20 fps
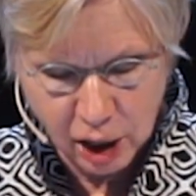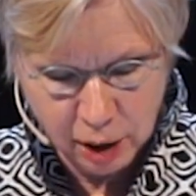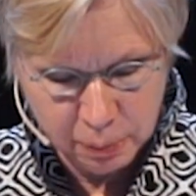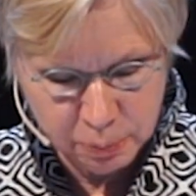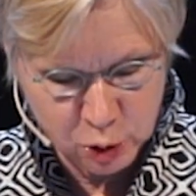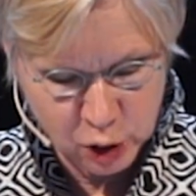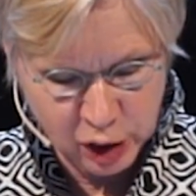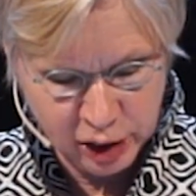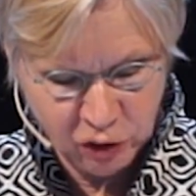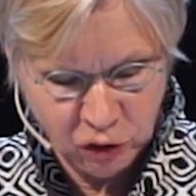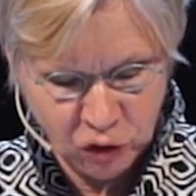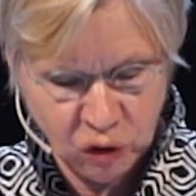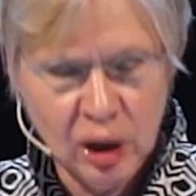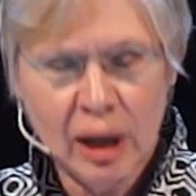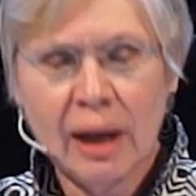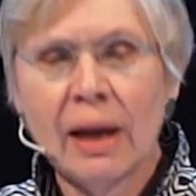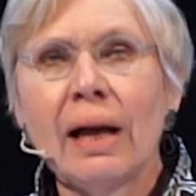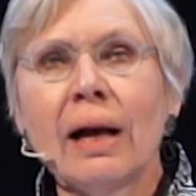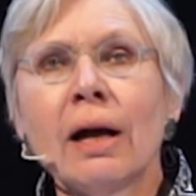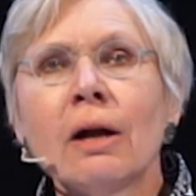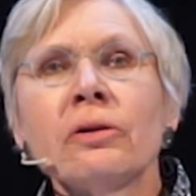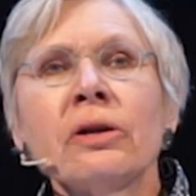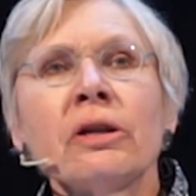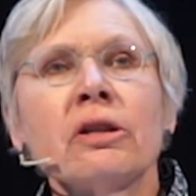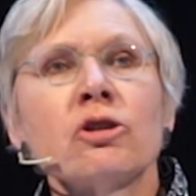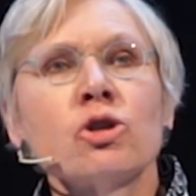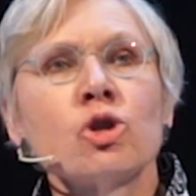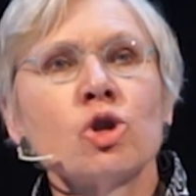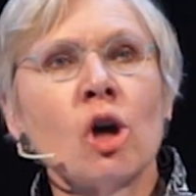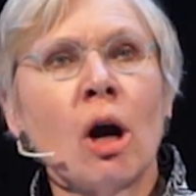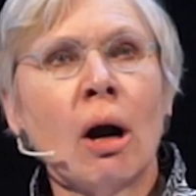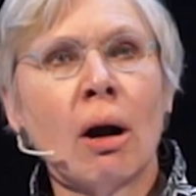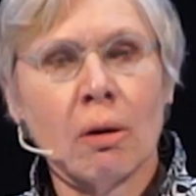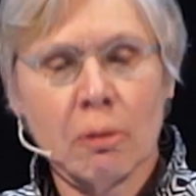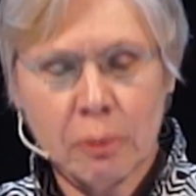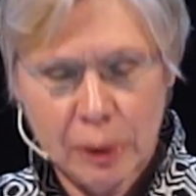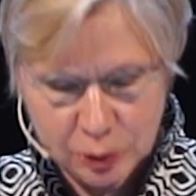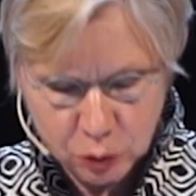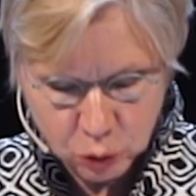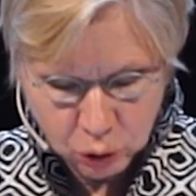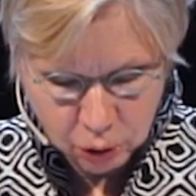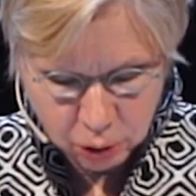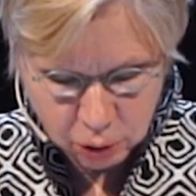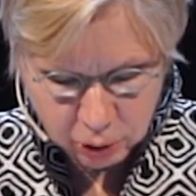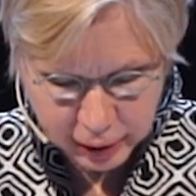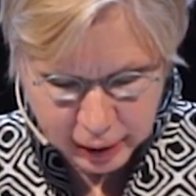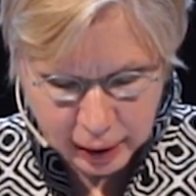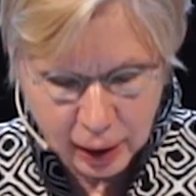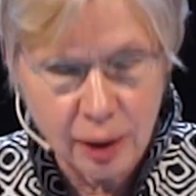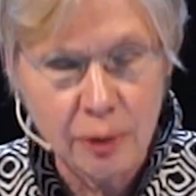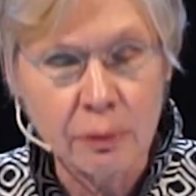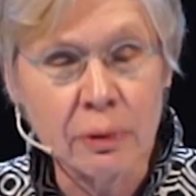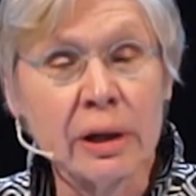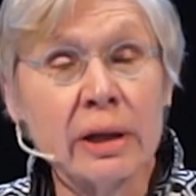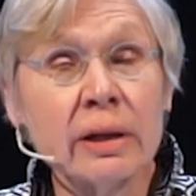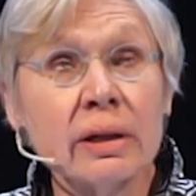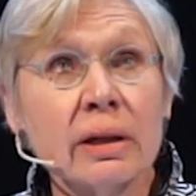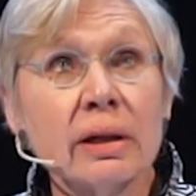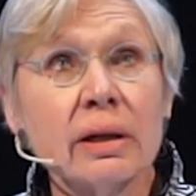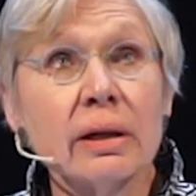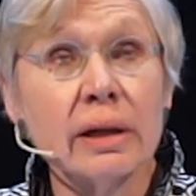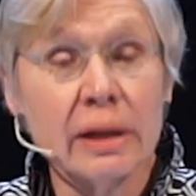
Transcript: objects held at the Charles Raton Gallery